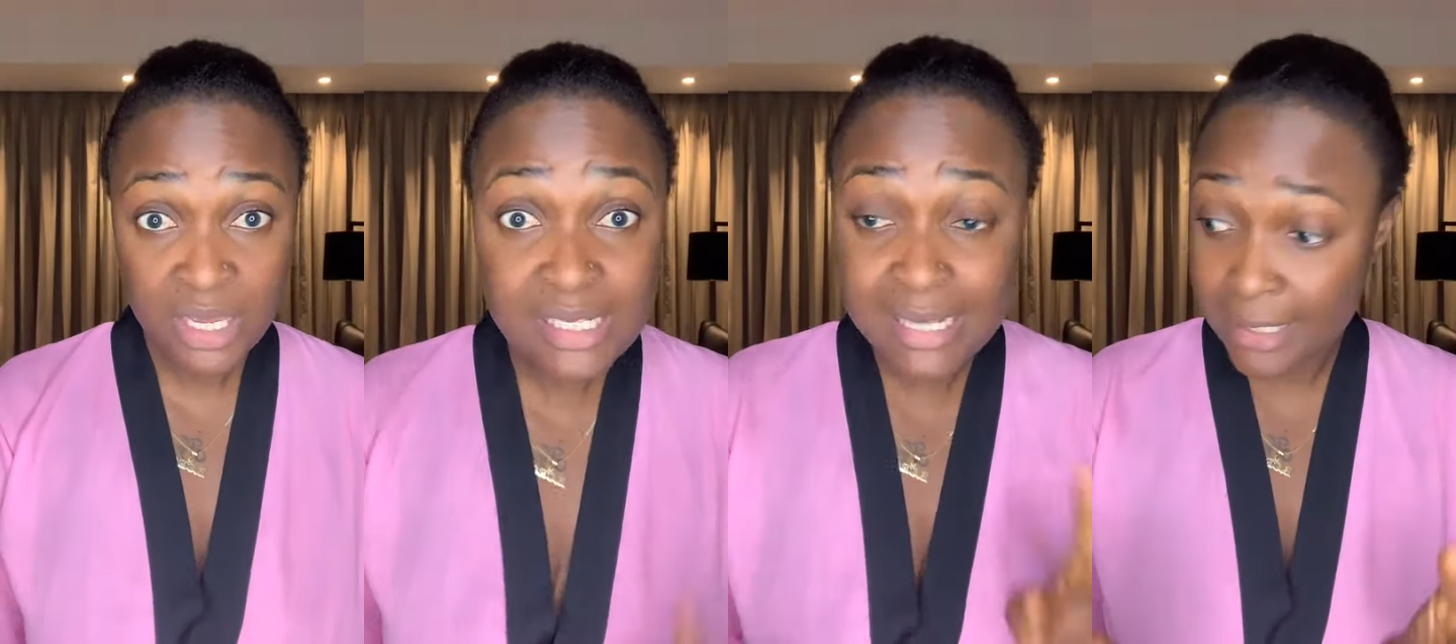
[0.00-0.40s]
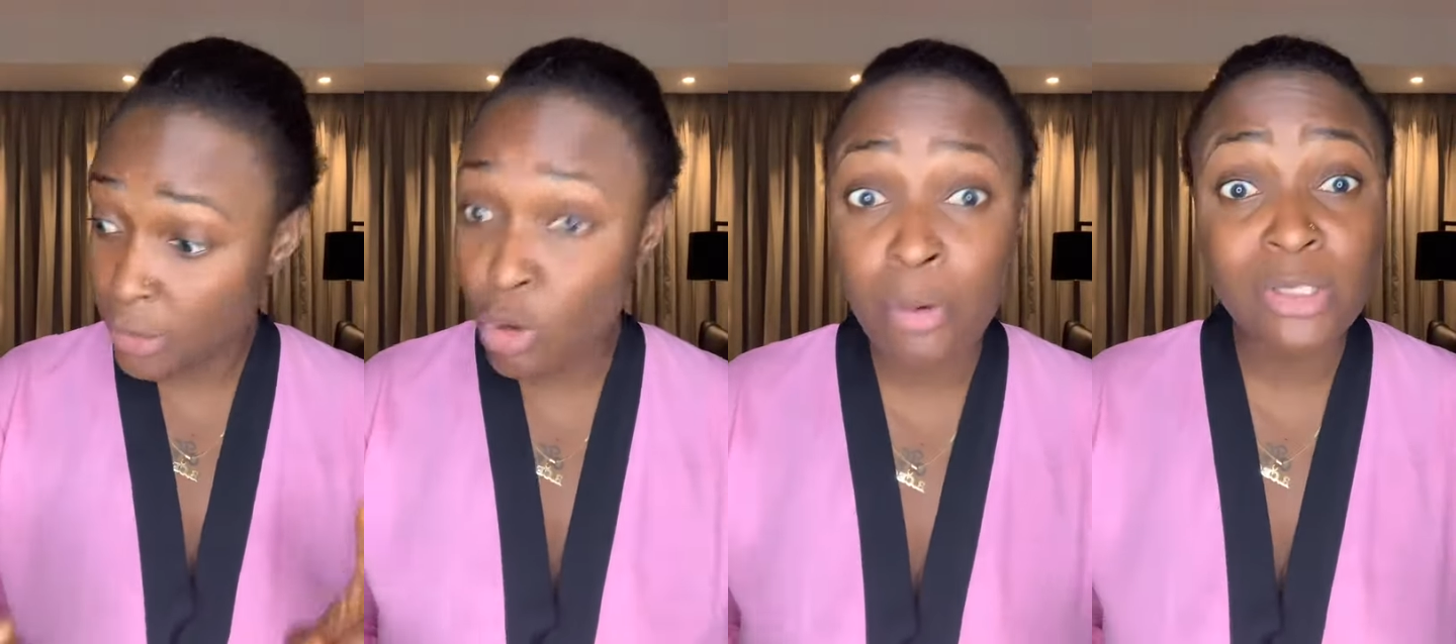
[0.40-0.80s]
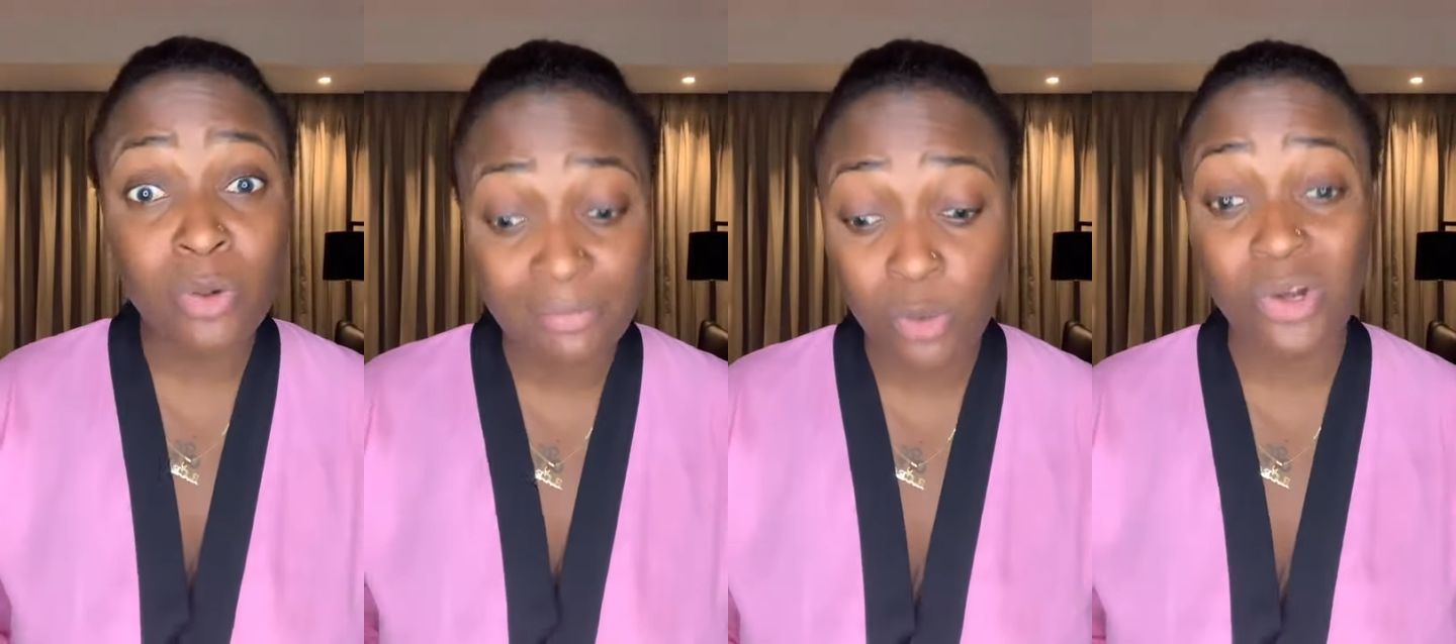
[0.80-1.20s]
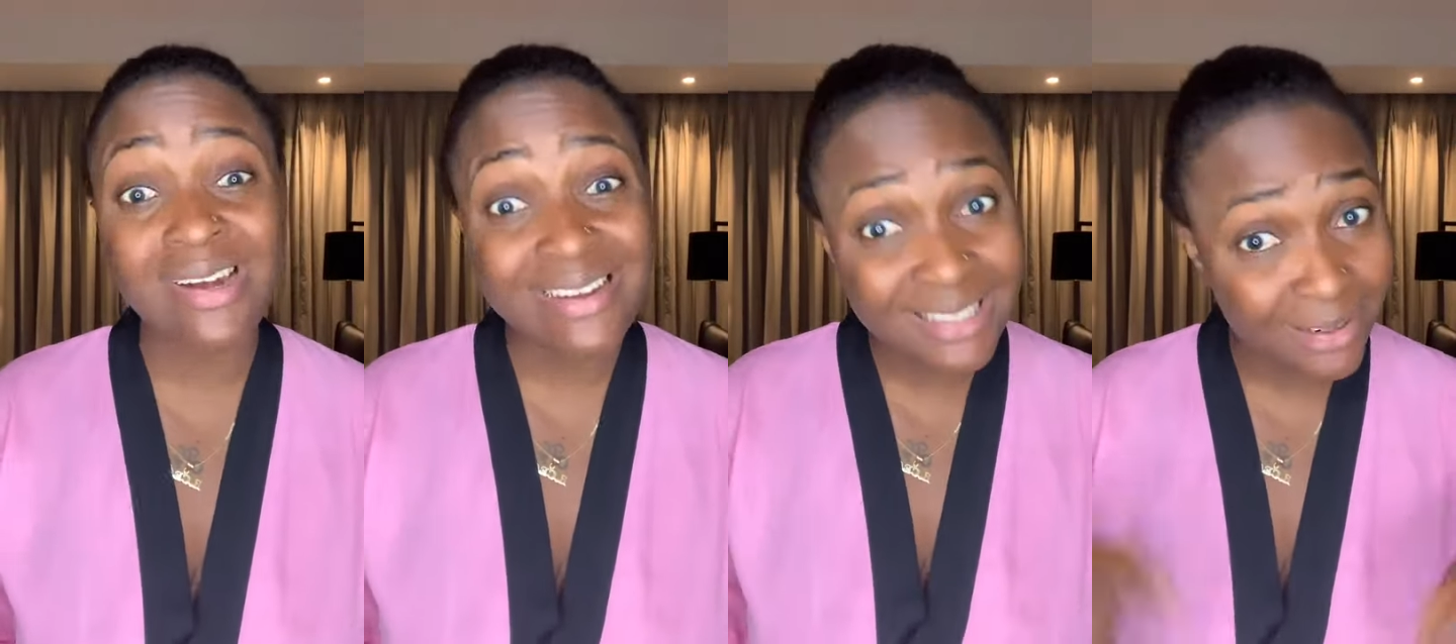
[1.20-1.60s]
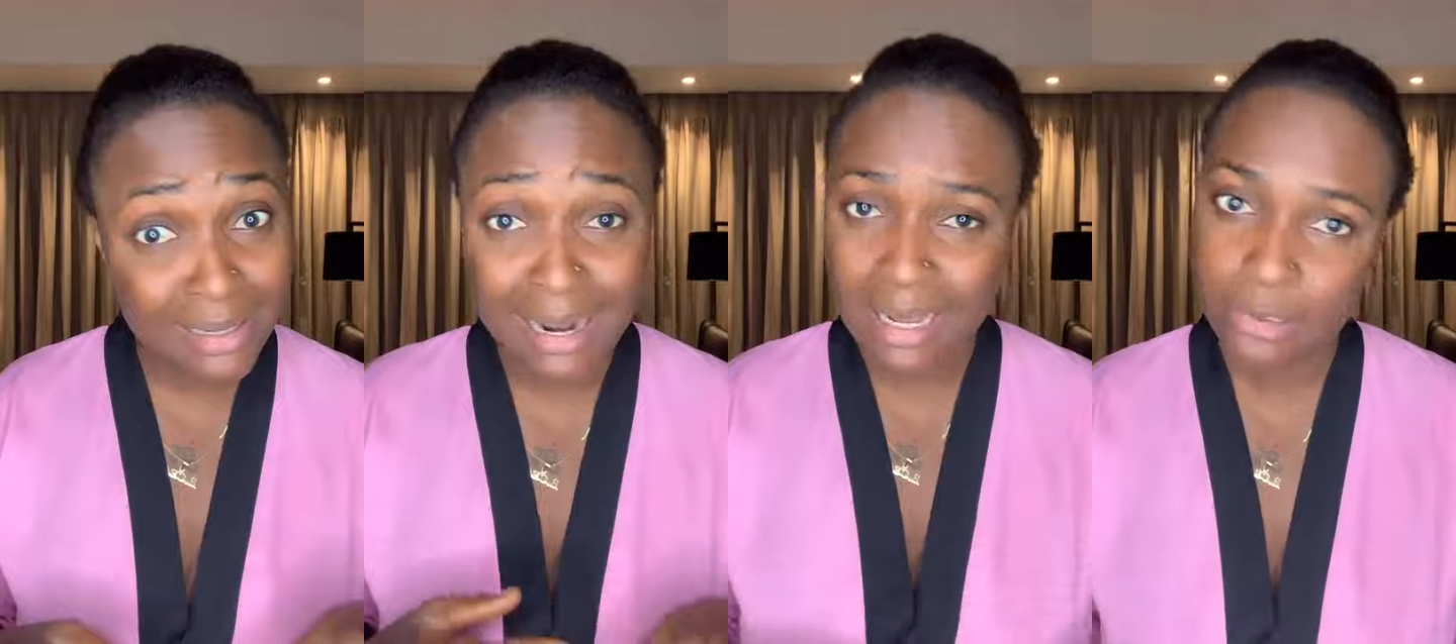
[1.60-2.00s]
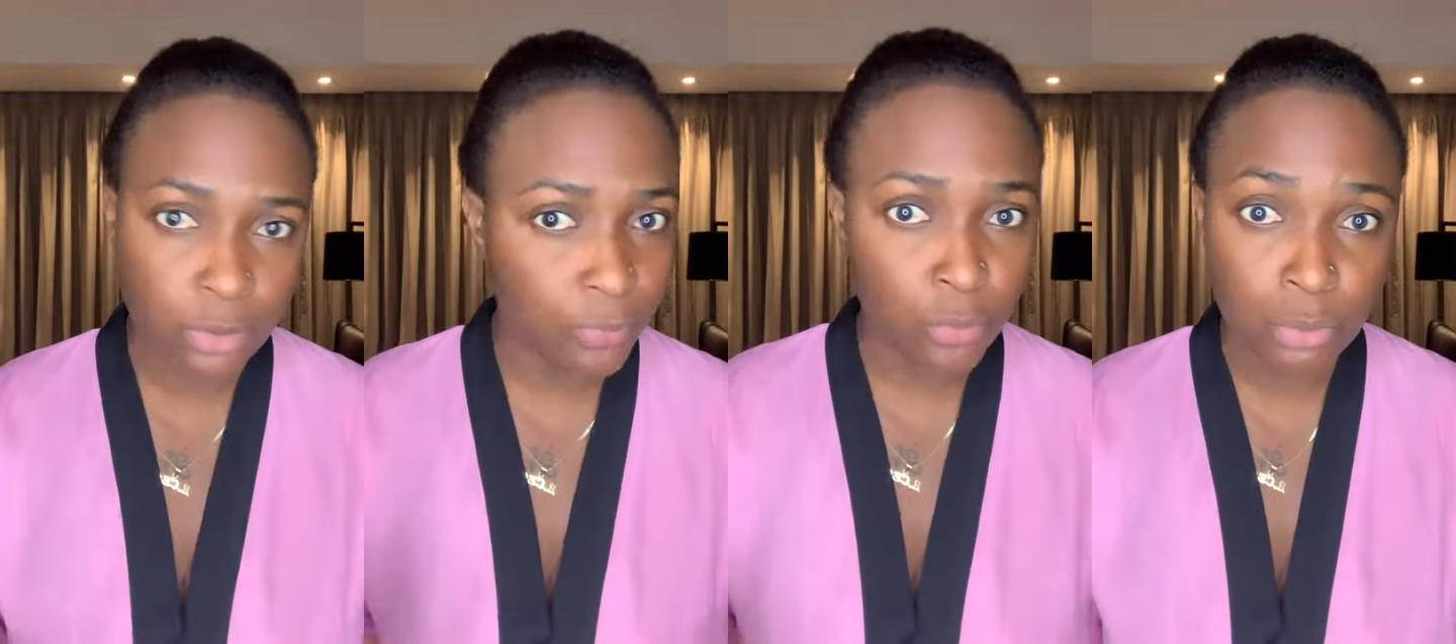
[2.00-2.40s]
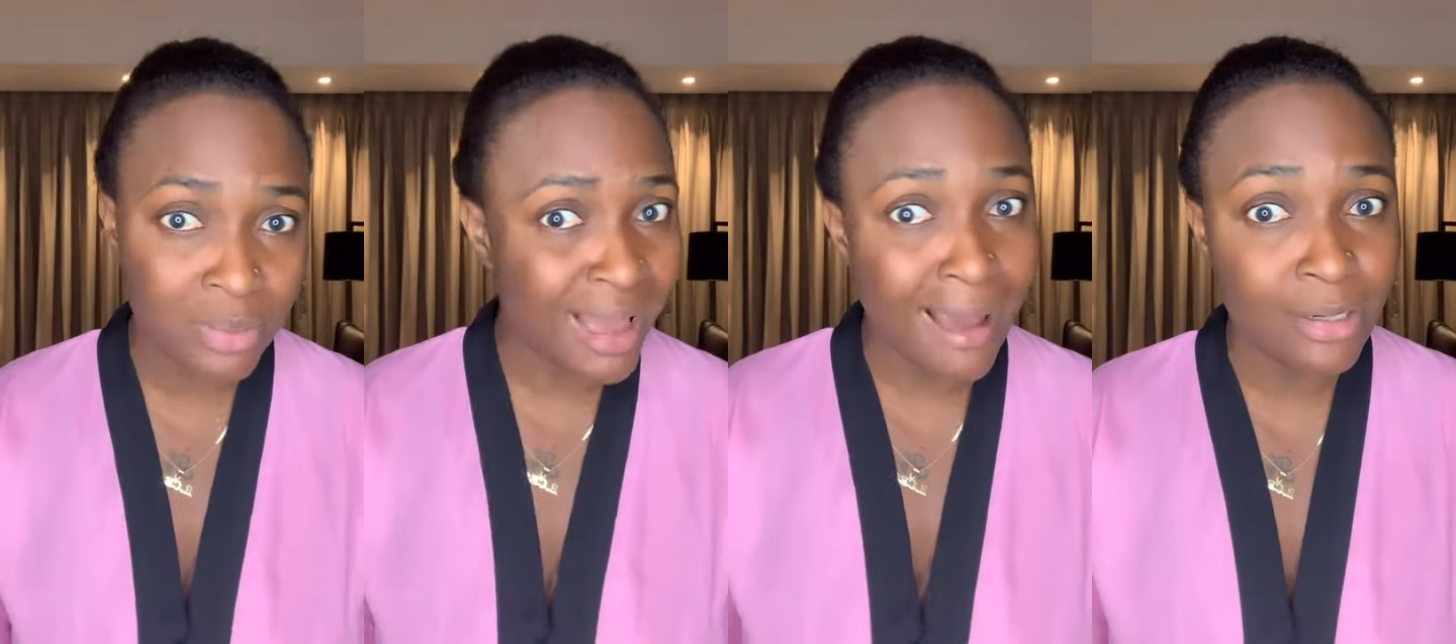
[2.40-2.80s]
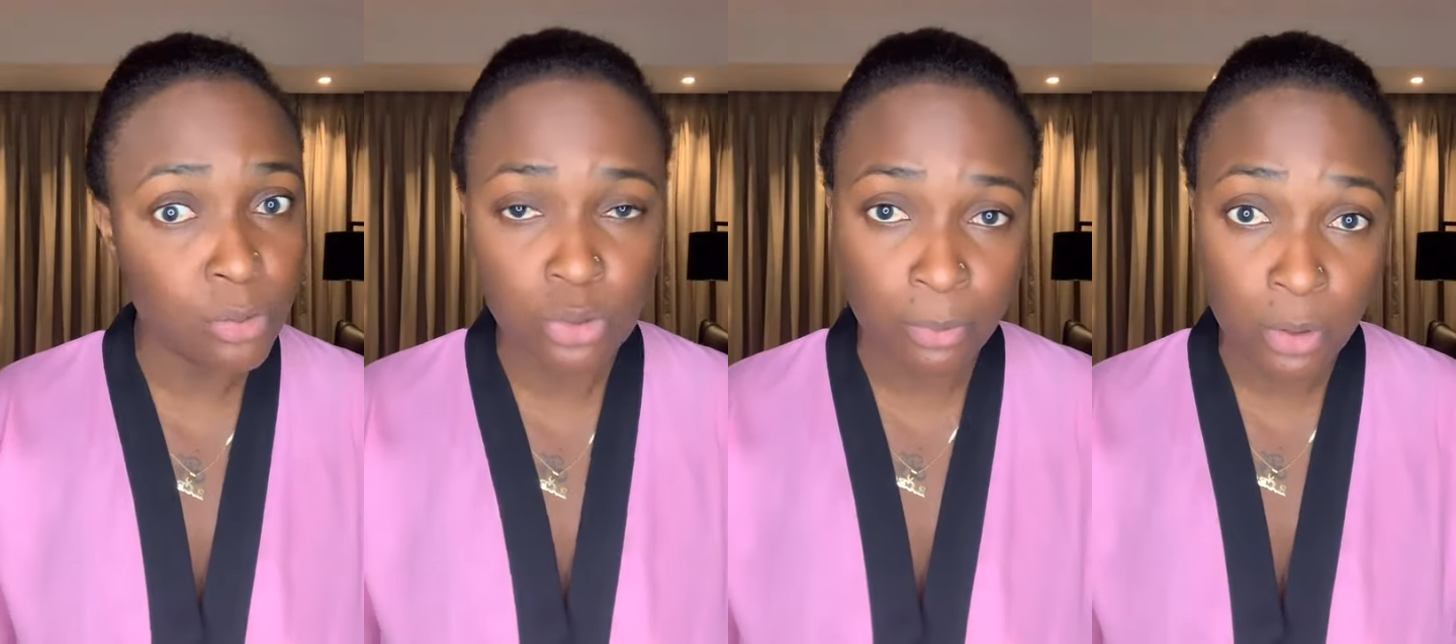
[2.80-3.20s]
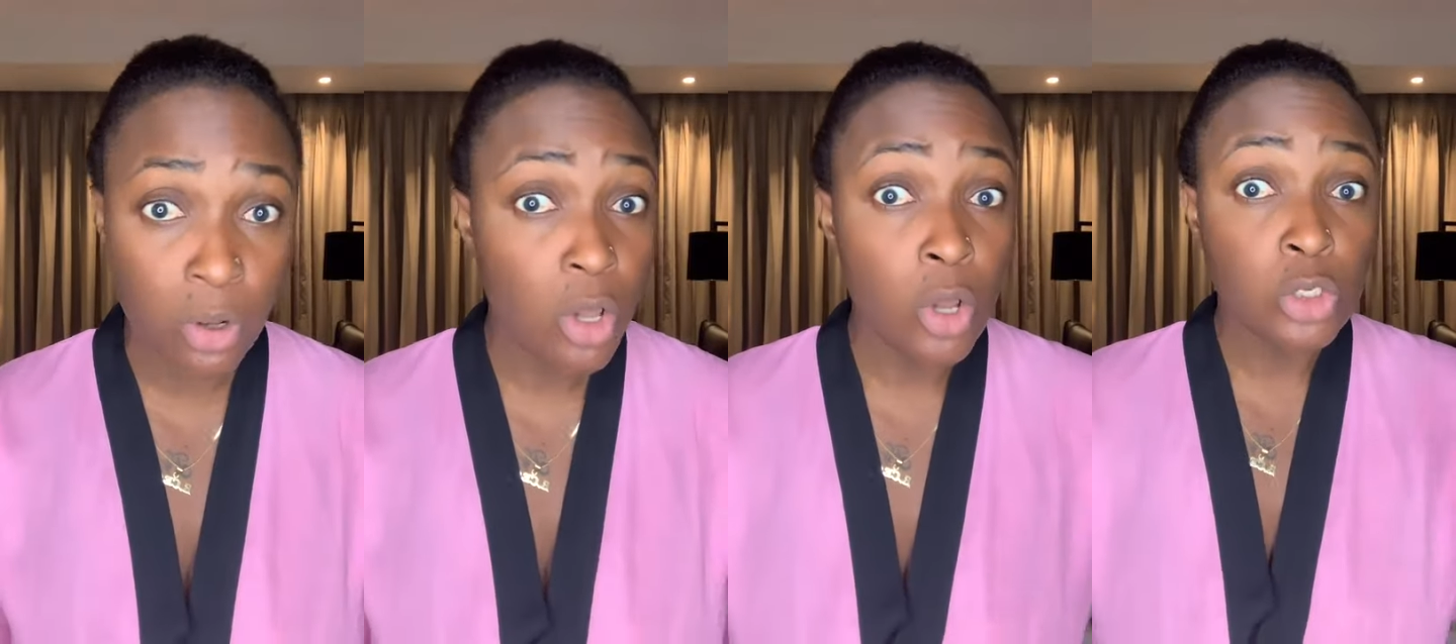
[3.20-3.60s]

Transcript: Instead, you're going to have to create another account to follow me. I don't unblock.